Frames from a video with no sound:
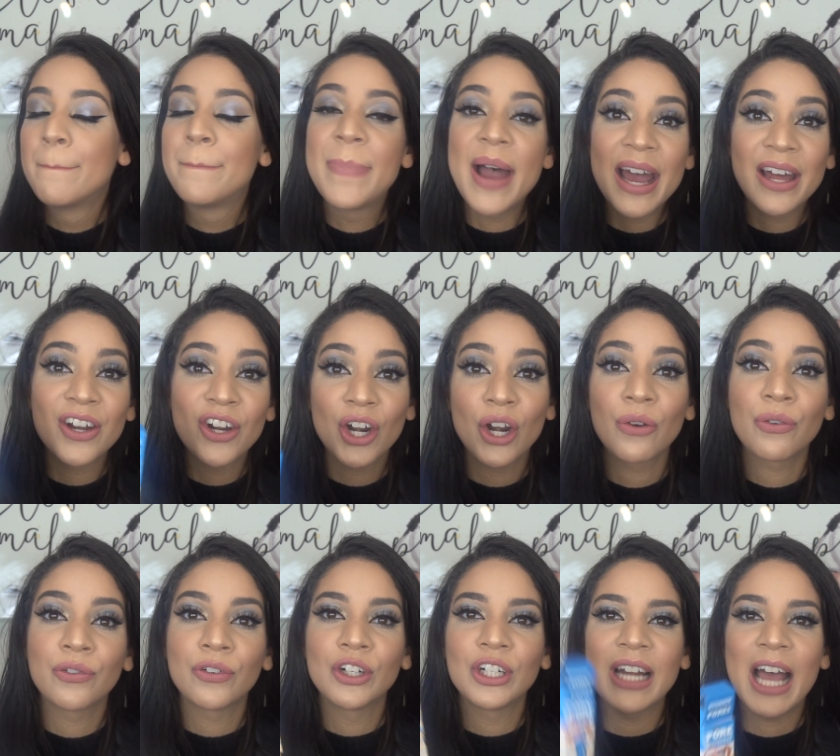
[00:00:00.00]
better
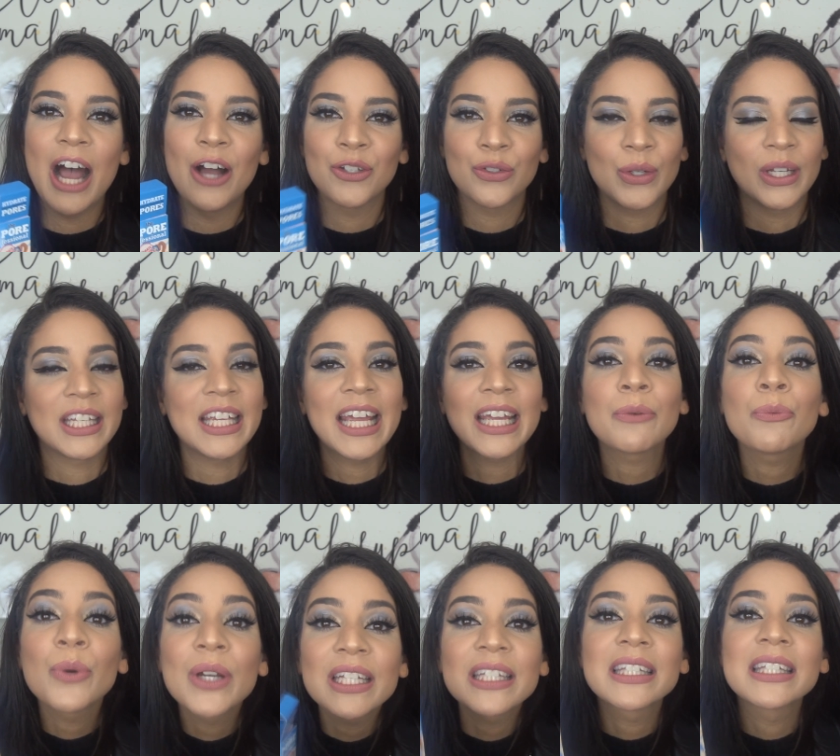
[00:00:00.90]
for now. So I
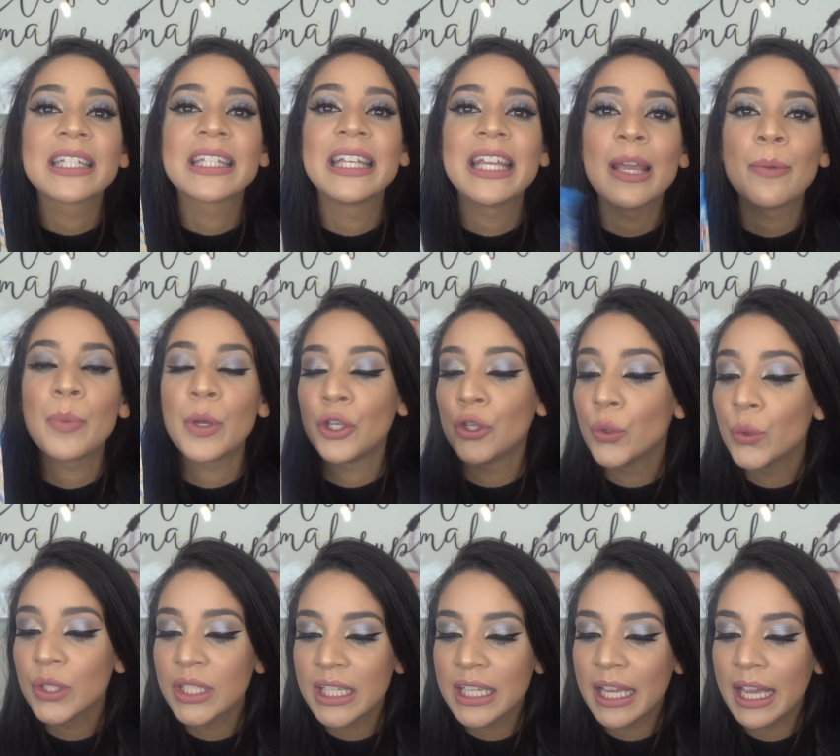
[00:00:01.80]
can't wait to keep
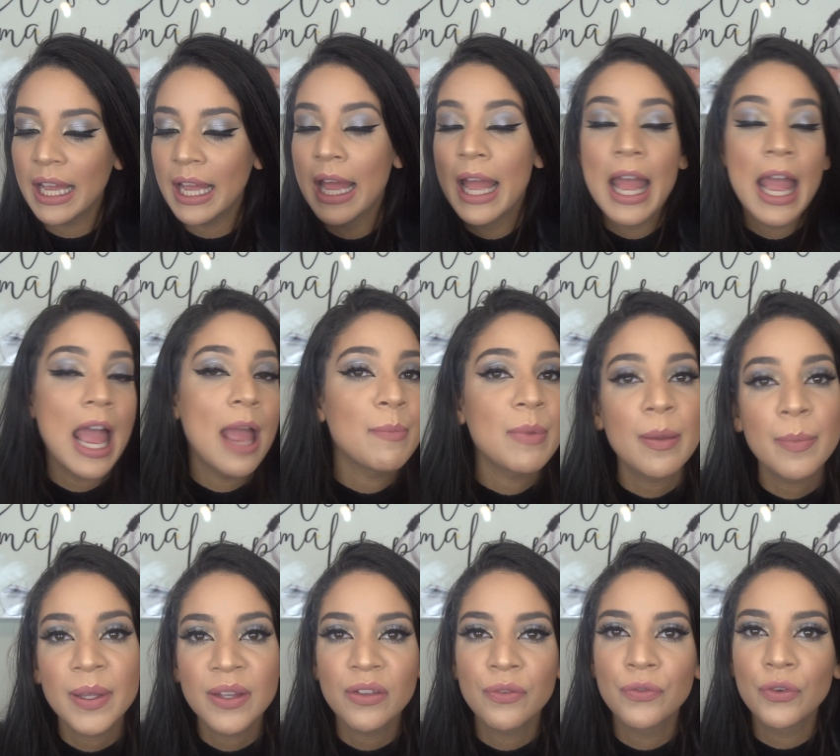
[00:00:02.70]
using it, and
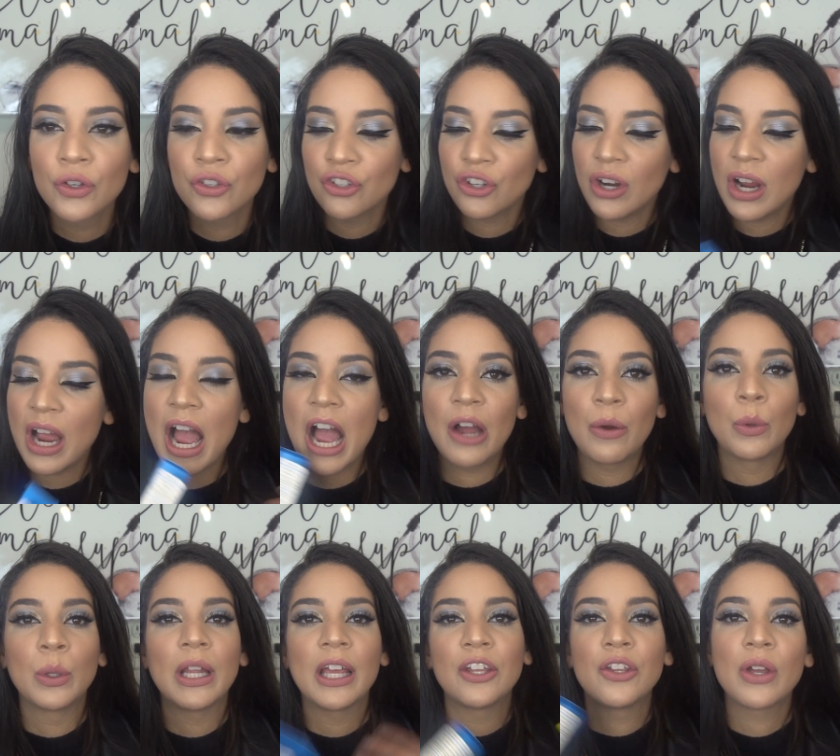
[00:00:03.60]
maybe in the future I
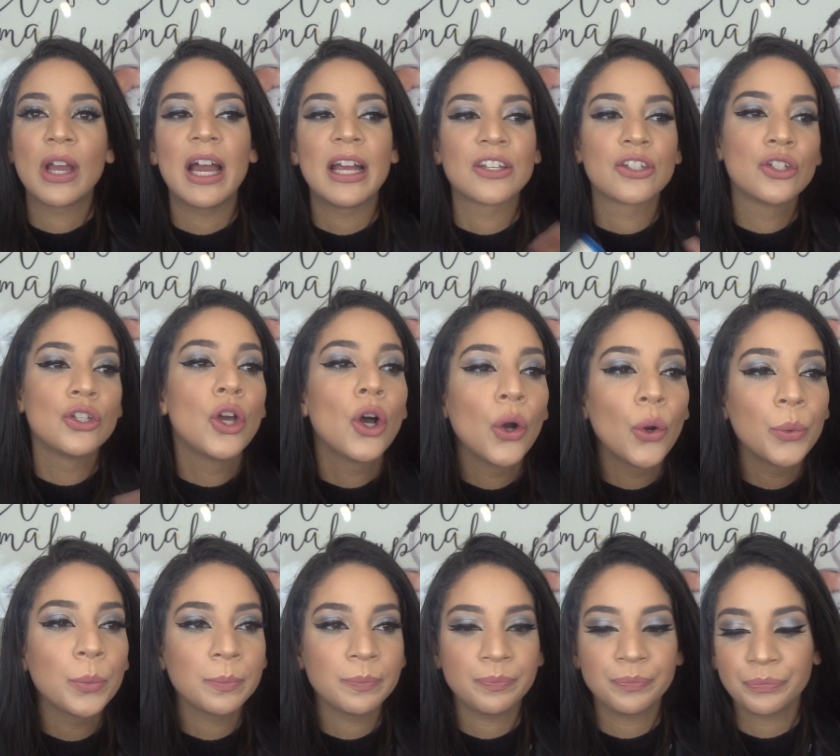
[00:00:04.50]
will let you guys
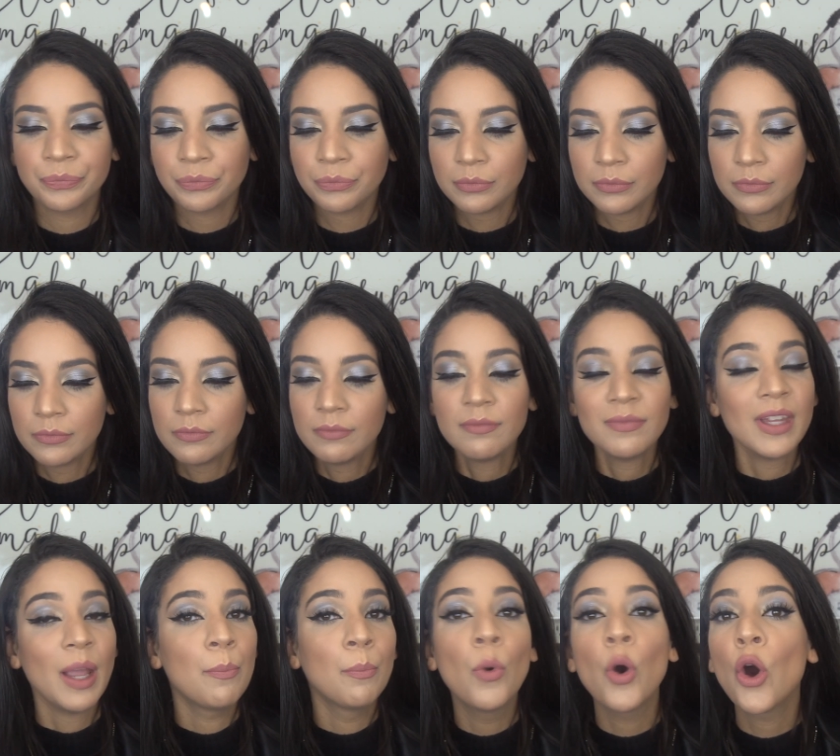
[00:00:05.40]
know
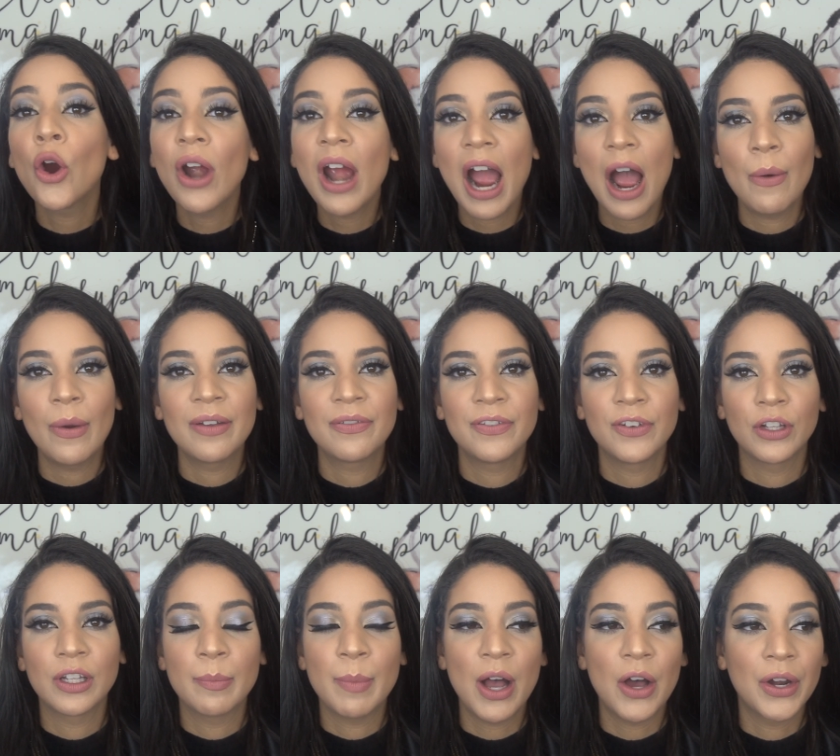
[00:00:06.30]
more how I
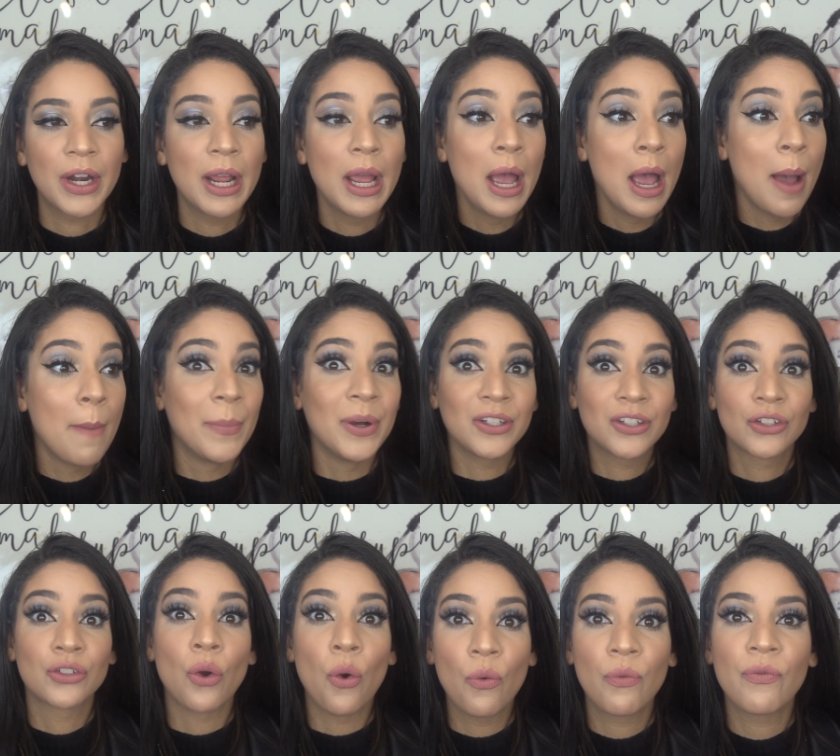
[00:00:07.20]
feel about it. But
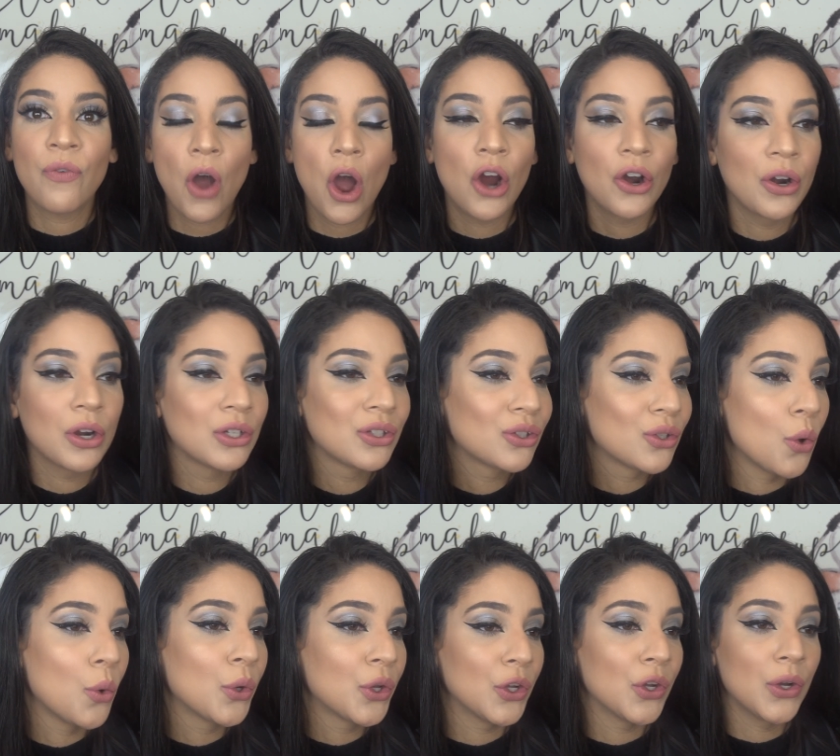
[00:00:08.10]
so far
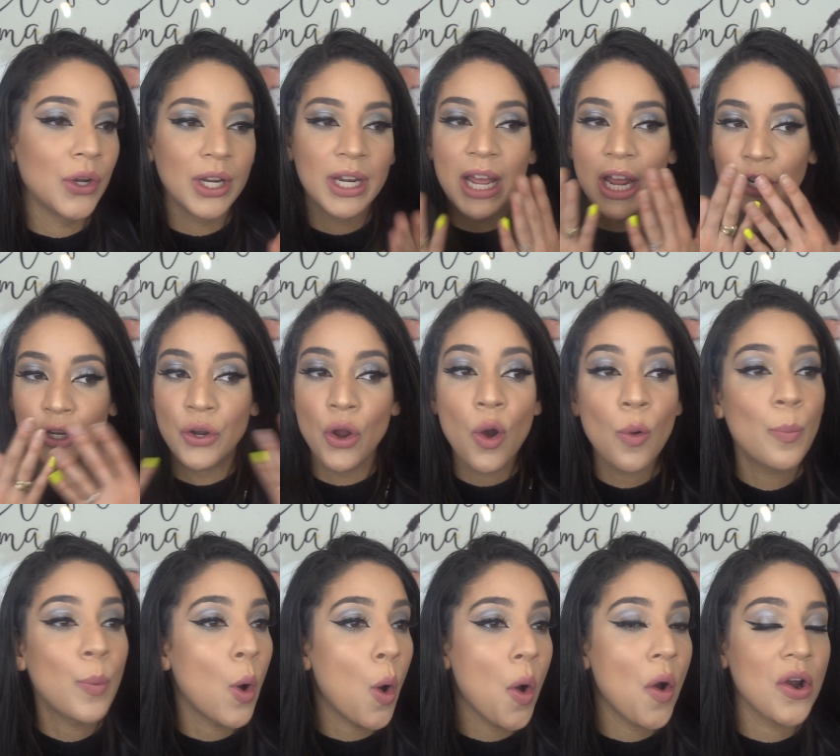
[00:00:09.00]
so good. No
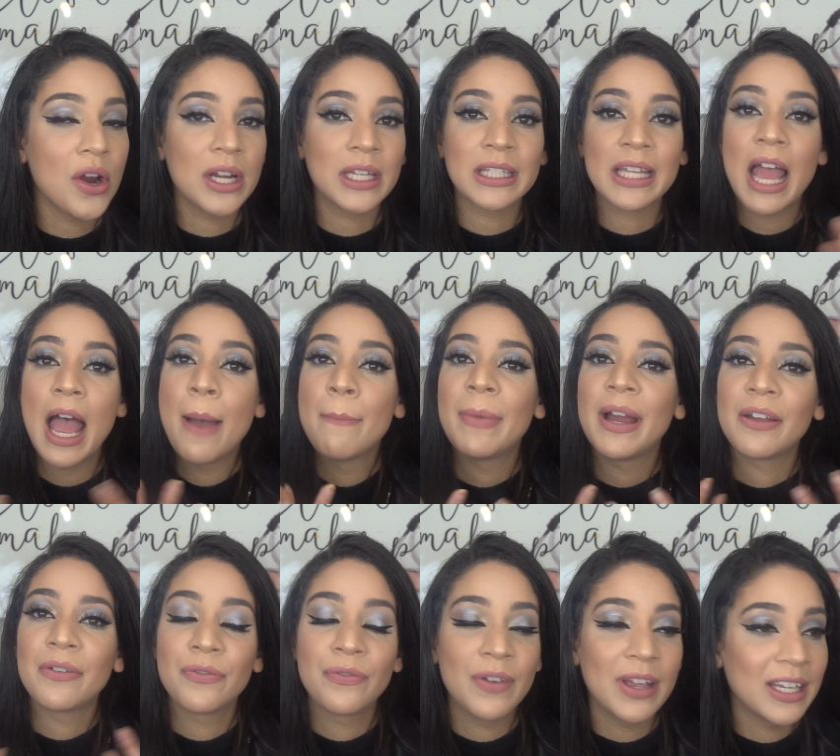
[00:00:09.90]
pores,
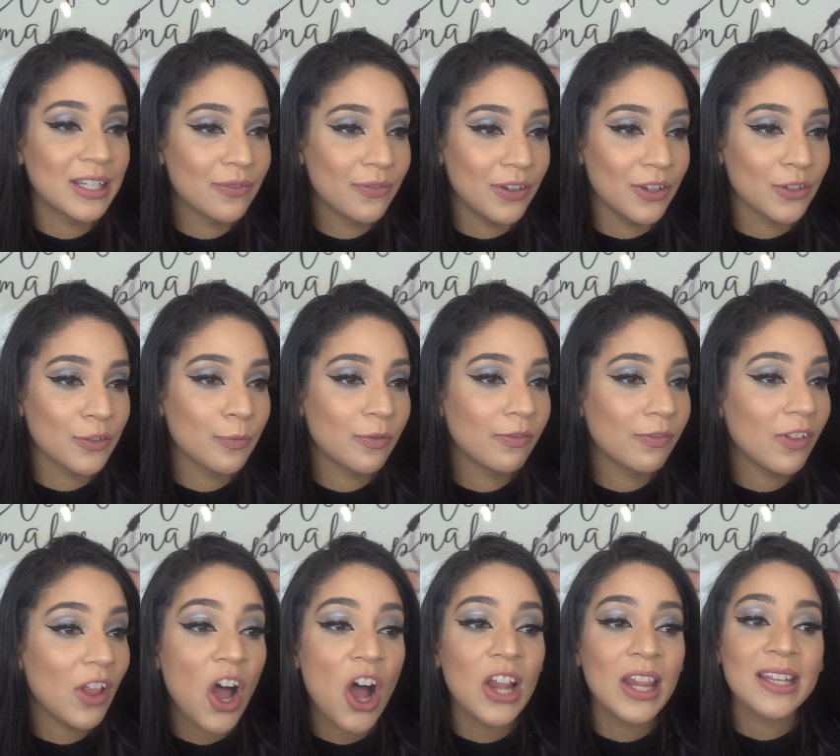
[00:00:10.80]
my face feels
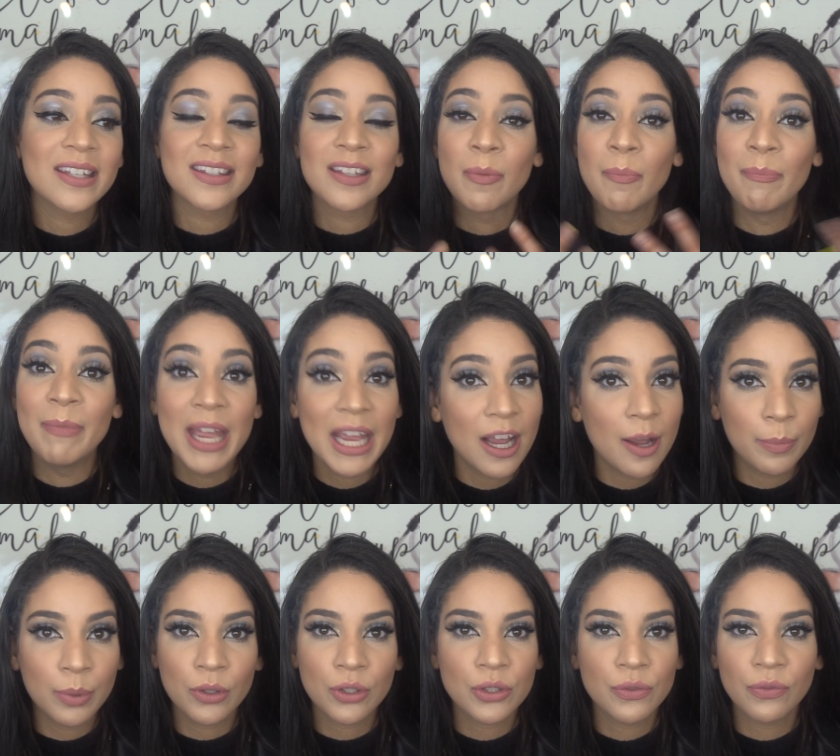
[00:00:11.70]
flawless, the
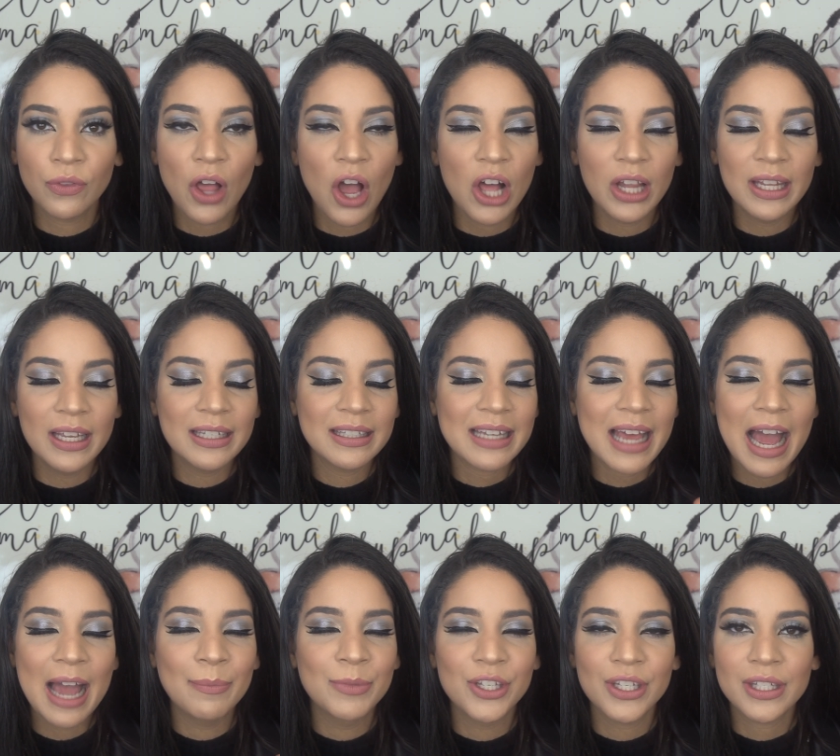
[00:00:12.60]
makeup looks flawless.
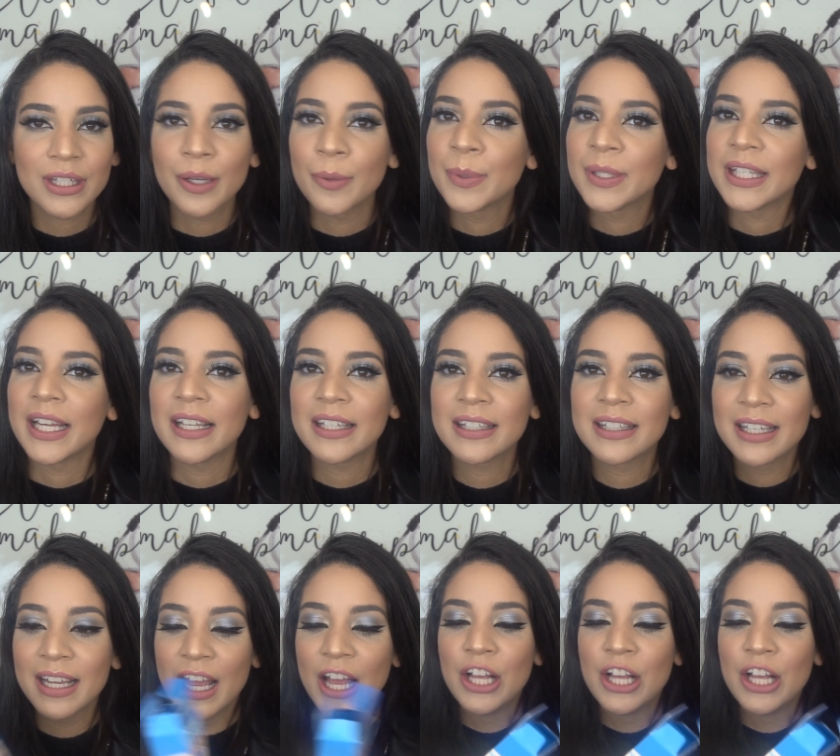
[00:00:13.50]
I'm just obsessed.